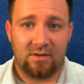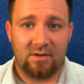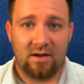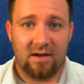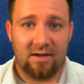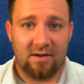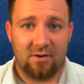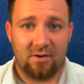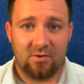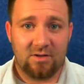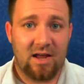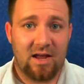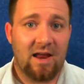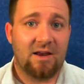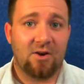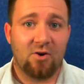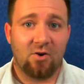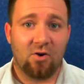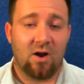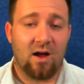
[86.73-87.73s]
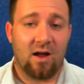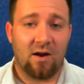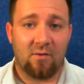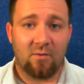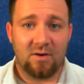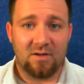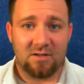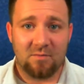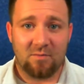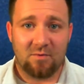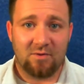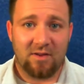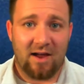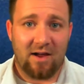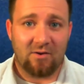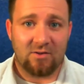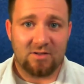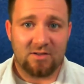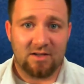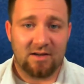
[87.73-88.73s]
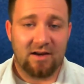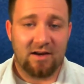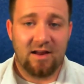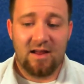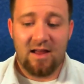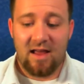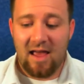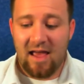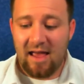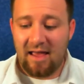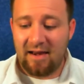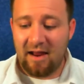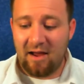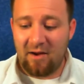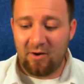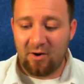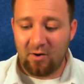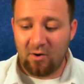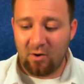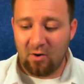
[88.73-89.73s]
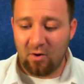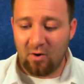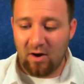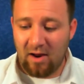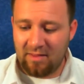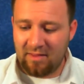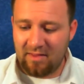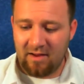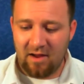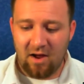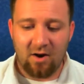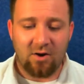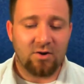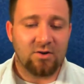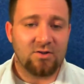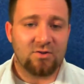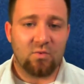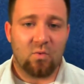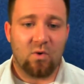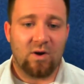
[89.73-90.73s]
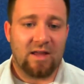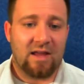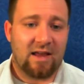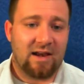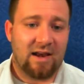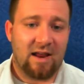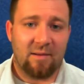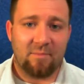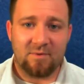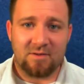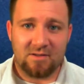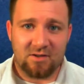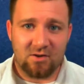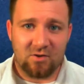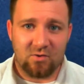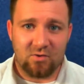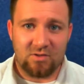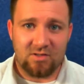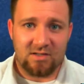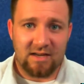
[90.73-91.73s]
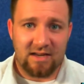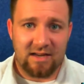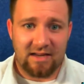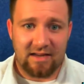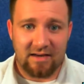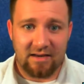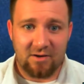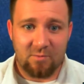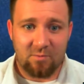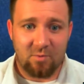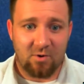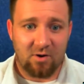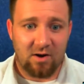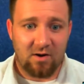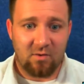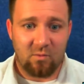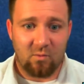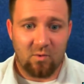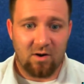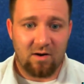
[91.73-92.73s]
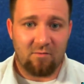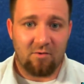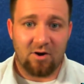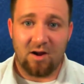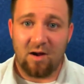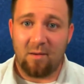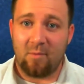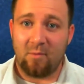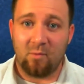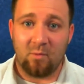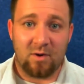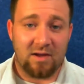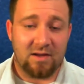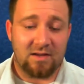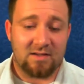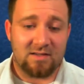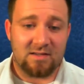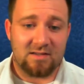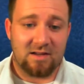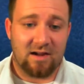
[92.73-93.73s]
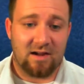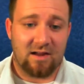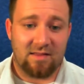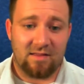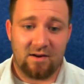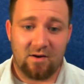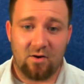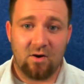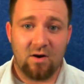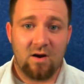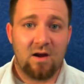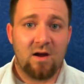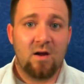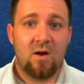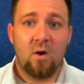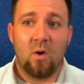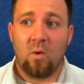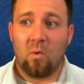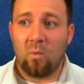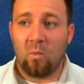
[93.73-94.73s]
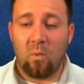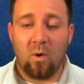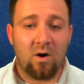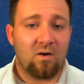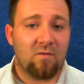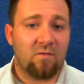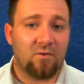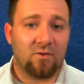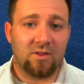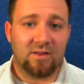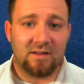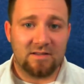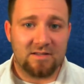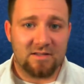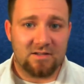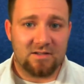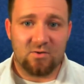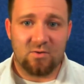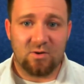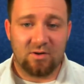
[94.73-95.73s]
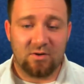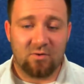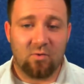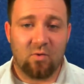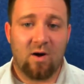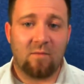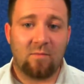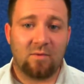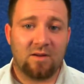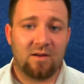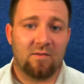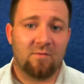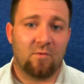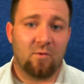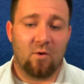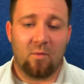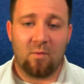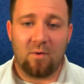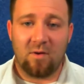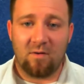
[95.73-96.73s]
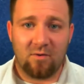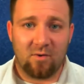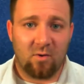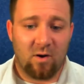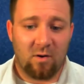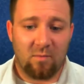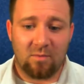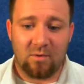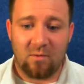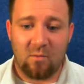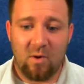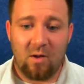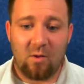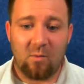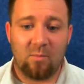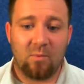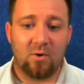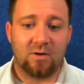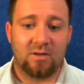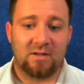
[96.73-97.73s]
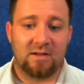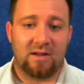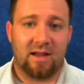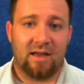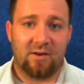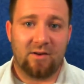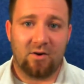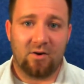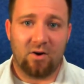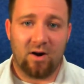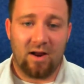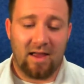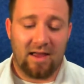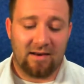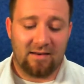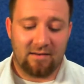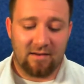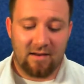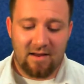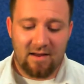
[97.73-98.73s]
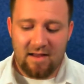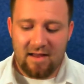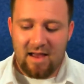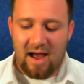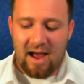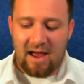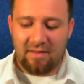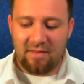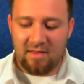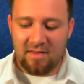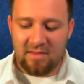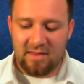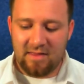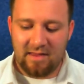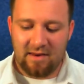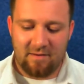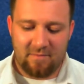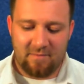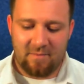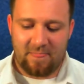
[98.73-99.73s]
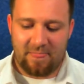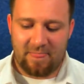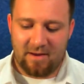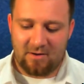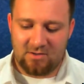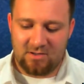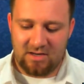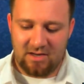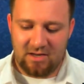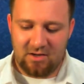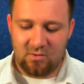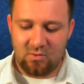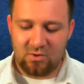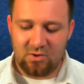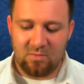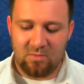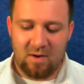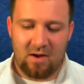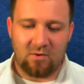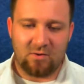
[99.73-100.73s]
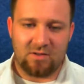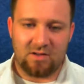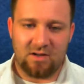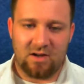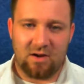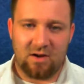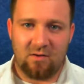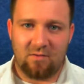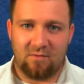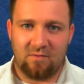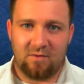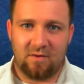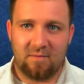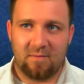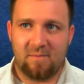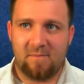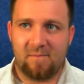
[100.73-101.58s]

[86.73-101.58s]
your tenure on Reasonable Doubts, and now you're, I think, 128 episodes in. You put out one every couple of weeks. They're wonderful to listen to, incredibly informative, incredibly well put together, and I think that there's a huge amount of